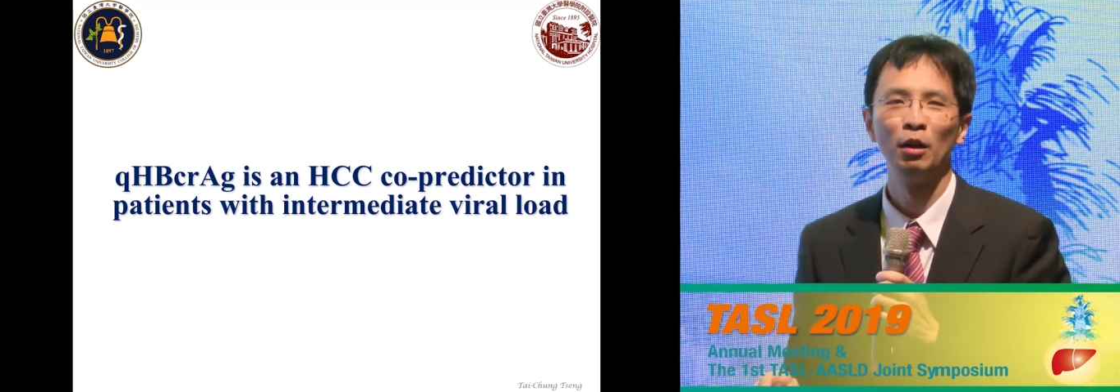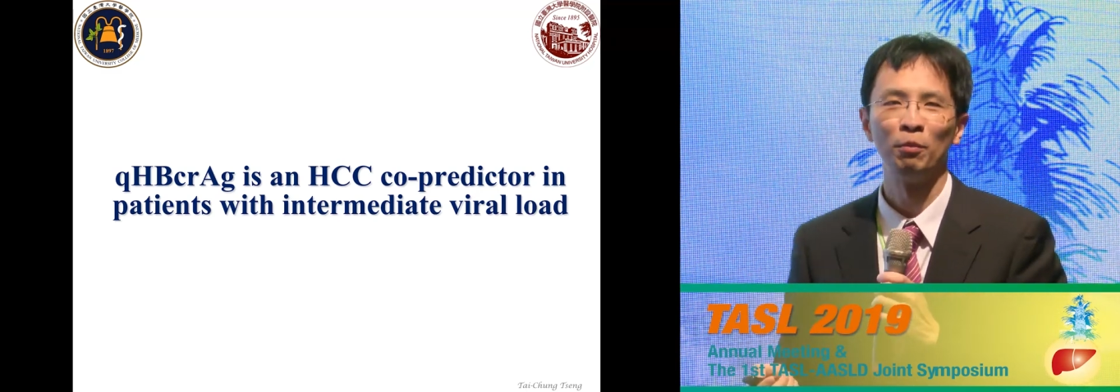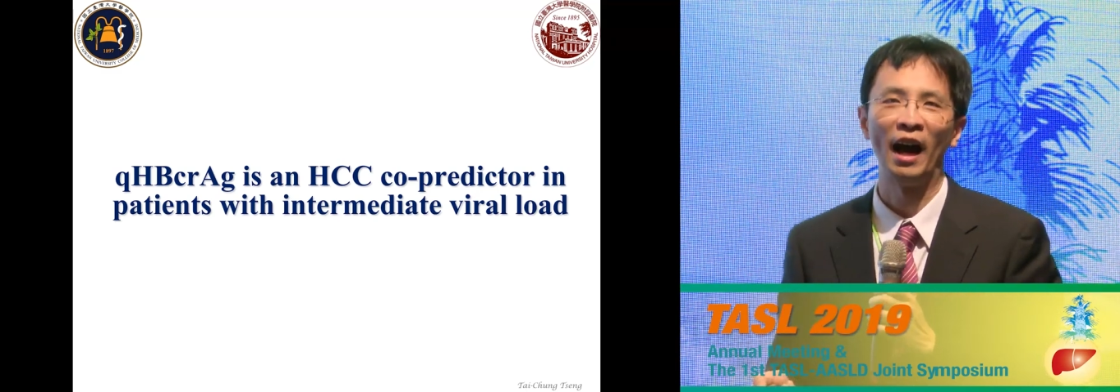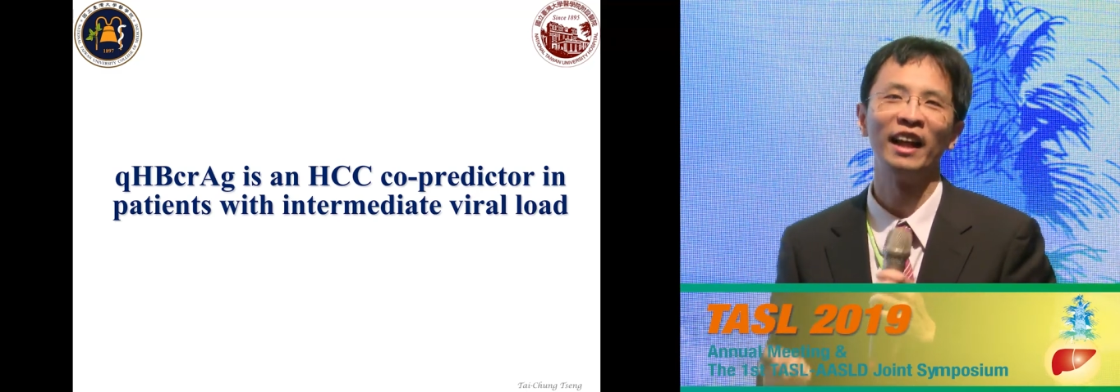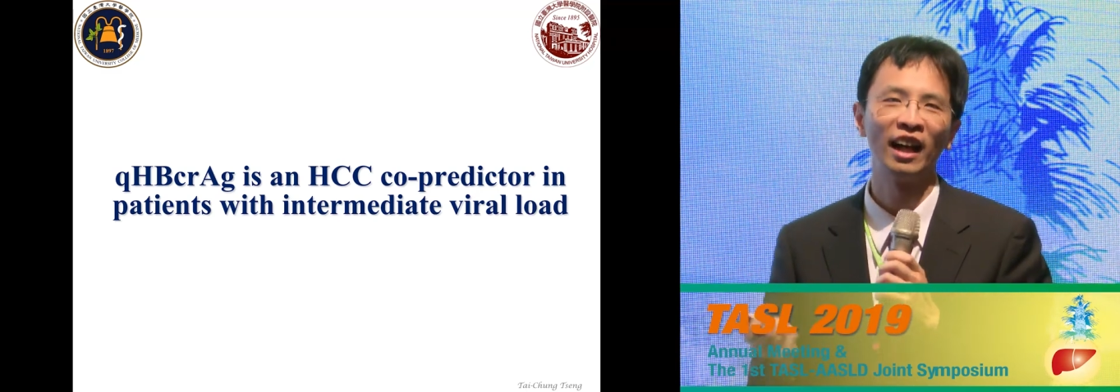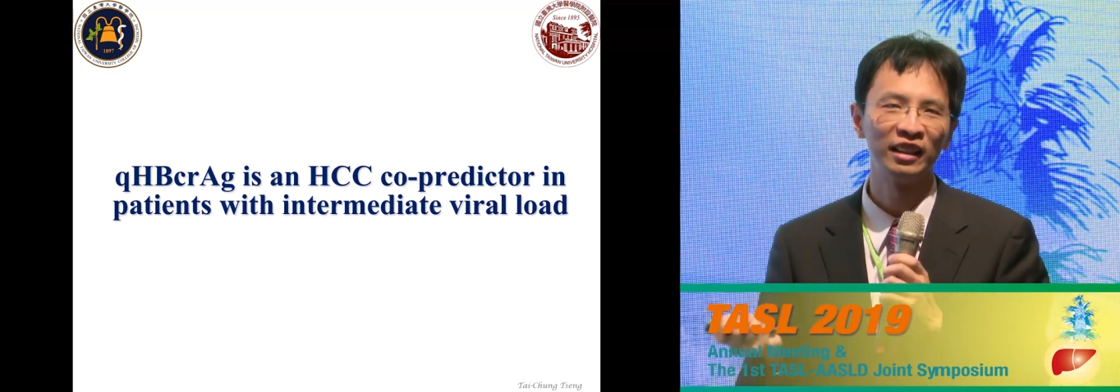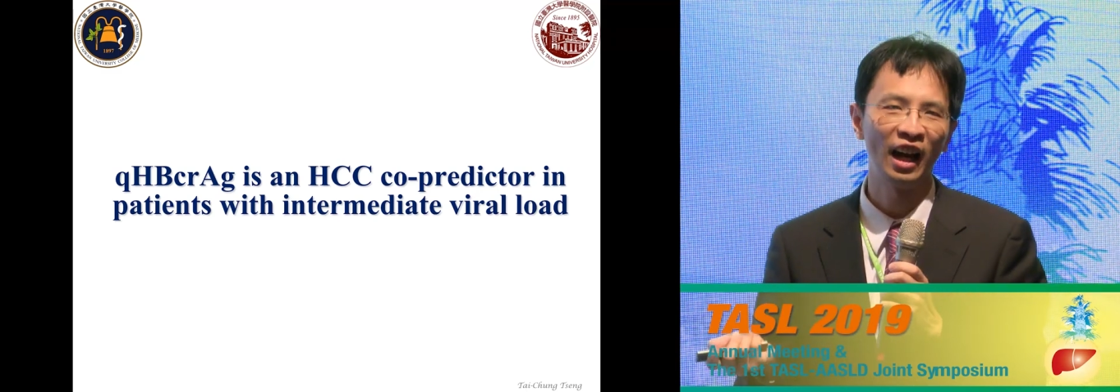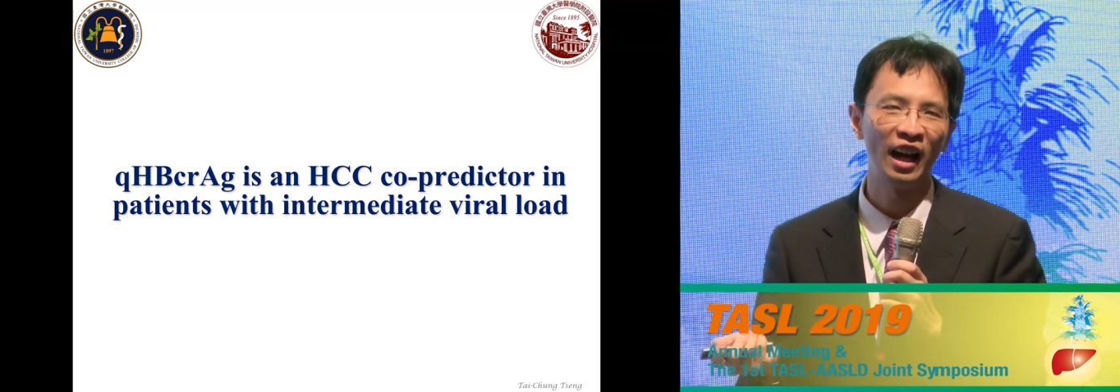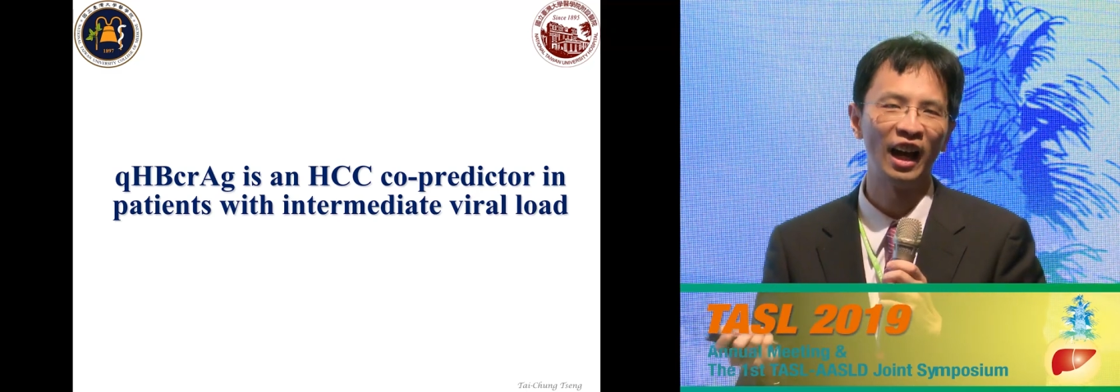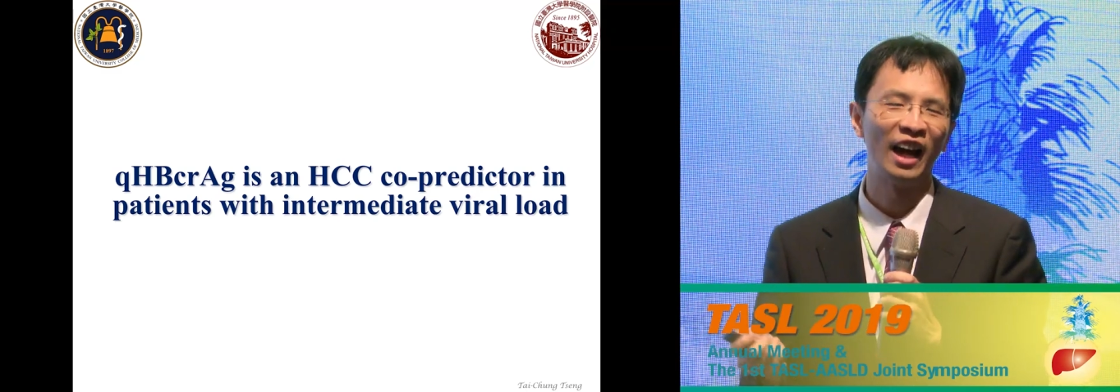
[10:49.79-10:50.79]
But at that
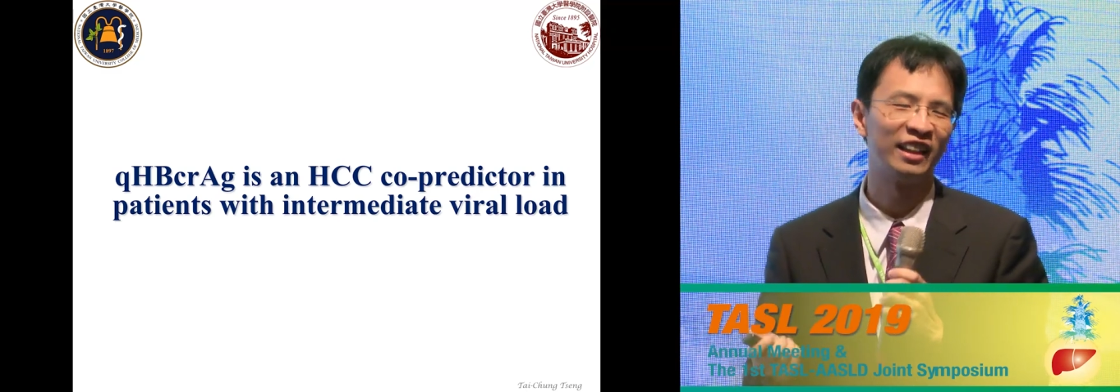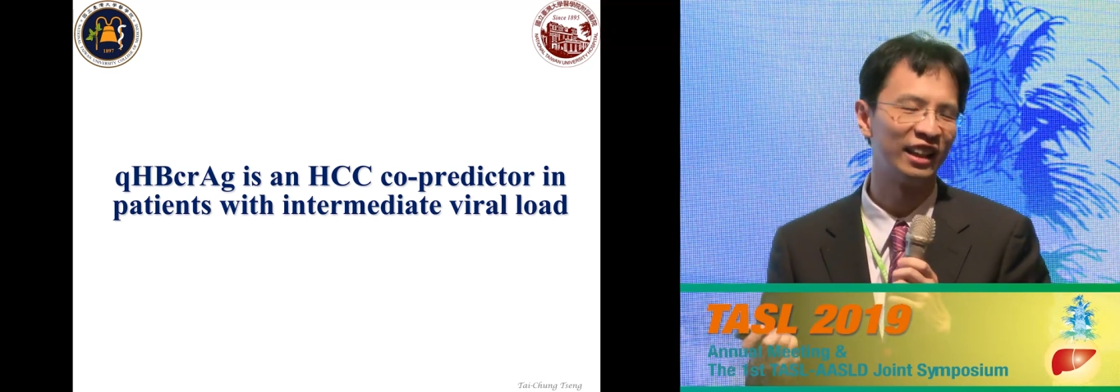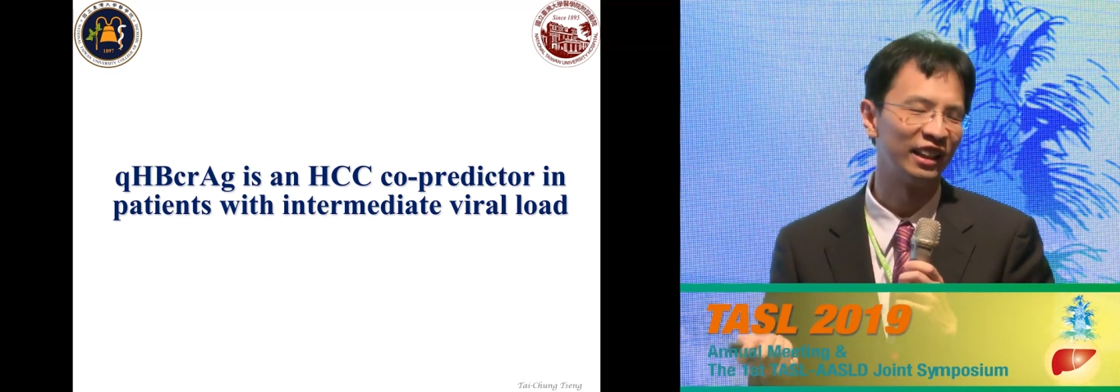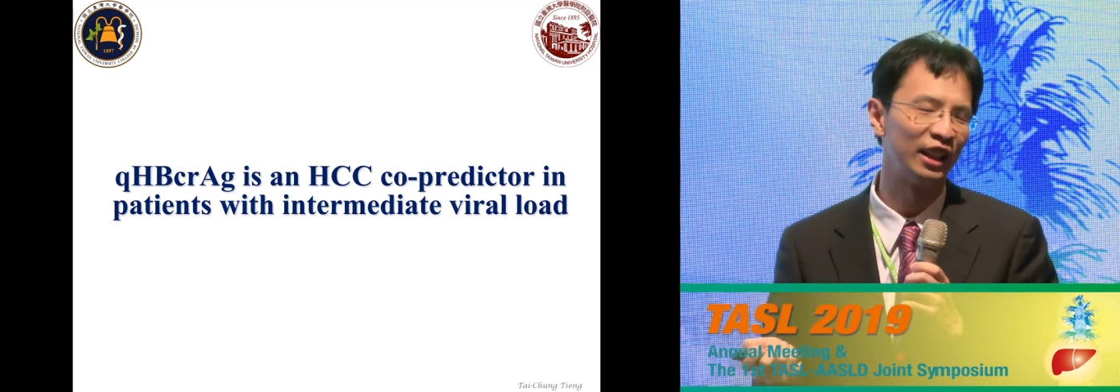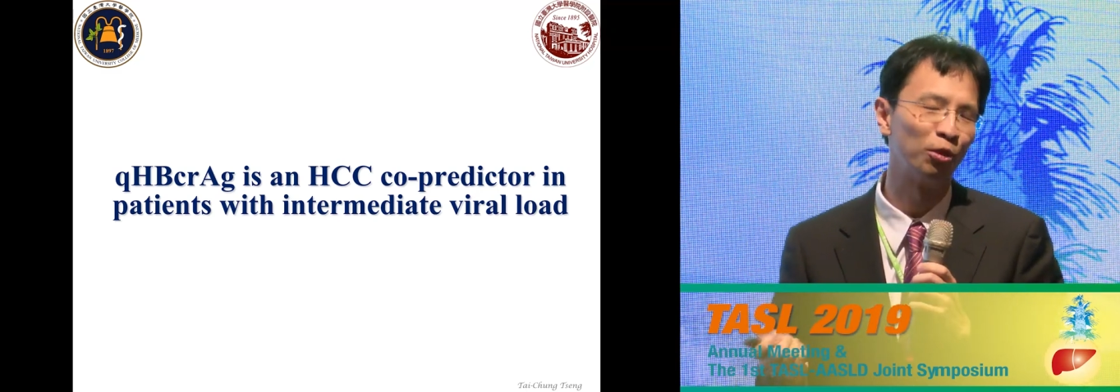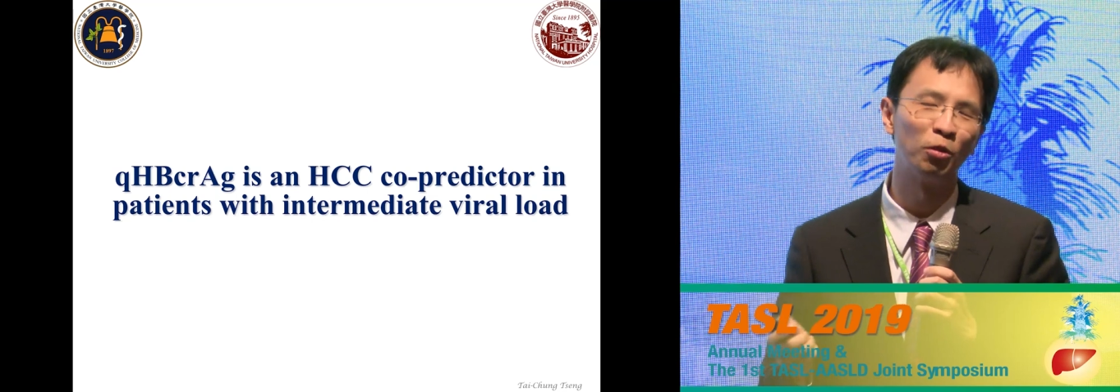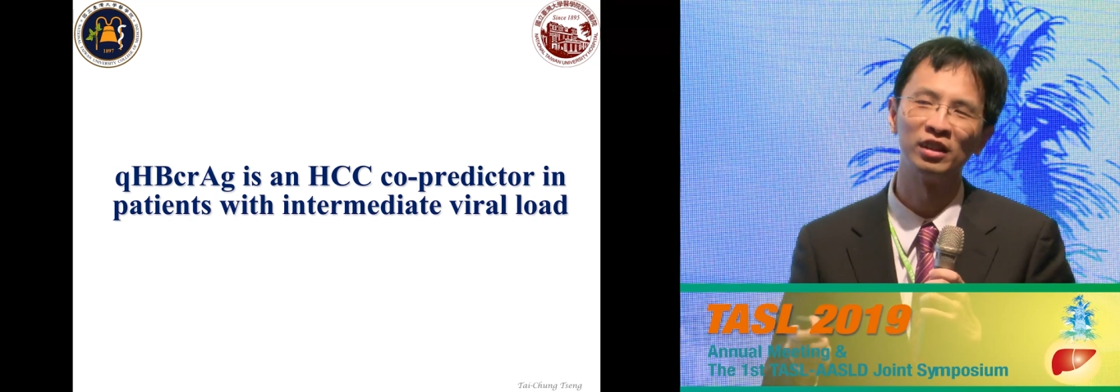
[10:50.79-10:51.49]
time, I think it